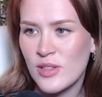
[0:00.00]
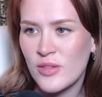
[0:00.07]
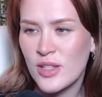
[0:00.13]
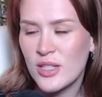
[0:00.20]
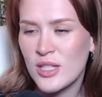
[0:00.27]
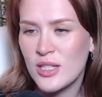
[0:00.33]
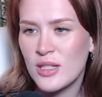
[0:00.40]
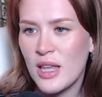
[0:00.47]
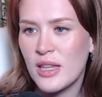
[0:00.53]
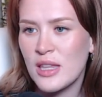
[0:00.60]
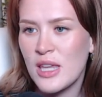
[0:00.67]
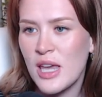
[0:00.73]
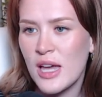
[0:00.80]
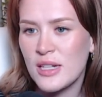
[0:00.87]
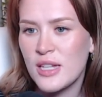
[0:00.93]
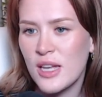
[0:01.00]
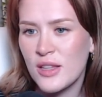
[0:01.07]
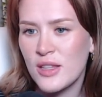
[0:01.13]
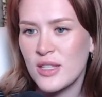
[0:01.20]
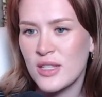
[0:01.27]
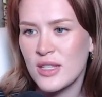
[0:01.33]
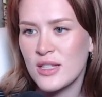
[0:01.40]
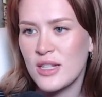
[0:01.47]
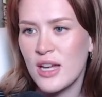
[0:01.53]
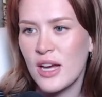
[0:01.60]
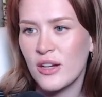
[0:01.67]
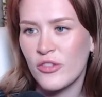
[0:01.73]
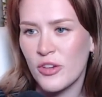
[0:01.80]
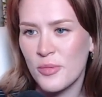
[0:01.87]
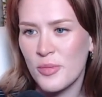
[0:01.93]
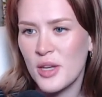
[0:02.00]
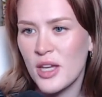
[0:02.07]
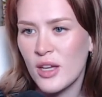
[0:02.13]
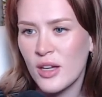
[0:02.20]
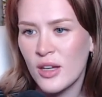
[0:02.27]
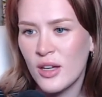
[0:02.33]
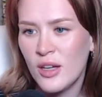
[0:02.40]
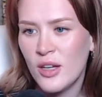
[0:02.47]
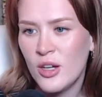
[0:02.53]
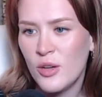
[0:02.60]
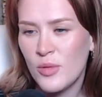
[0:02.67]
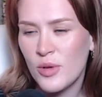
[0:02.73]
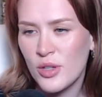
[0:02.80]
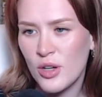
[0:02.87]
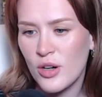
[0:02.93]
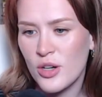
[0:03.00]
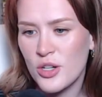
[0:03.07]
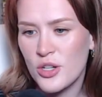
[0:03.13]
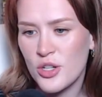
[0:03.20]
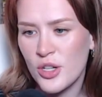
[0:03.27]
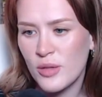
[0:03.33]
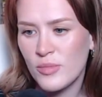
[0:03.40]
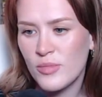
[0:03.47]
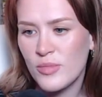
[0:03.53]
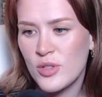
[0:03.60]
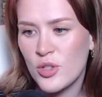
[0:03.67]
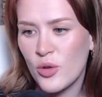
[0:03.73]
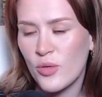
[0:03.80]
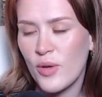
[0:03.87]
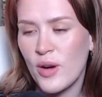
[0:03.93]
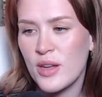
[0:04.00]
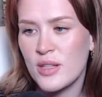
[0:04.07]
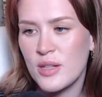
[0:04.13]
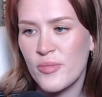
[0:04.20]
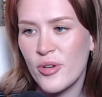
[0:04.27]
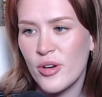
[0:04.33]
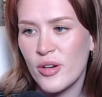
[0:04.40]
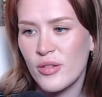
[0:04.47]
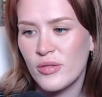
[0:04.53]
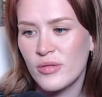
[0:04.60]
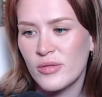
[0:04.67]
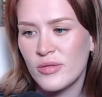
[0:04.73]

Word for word: This is like the antithesis deck for me with Arishem. It's crazy, bro.